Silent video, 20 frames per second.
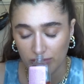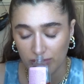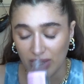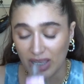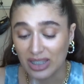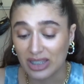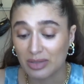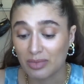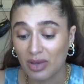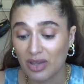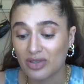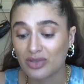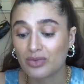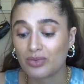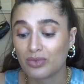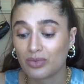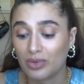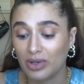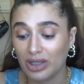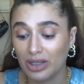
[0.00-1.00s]
It smells
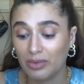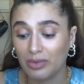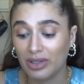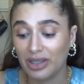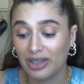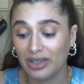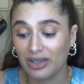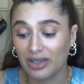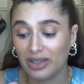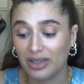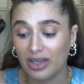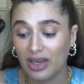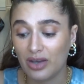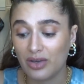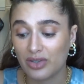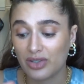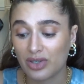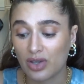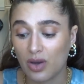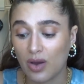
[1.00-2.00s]
really, really good
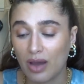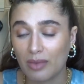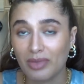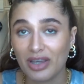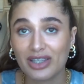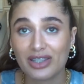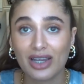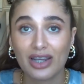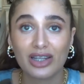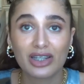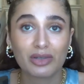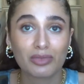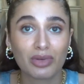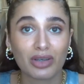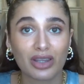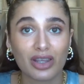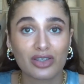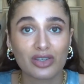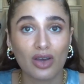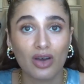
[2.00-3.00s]
though, so I'm excited to
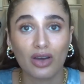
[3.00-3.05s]
bring this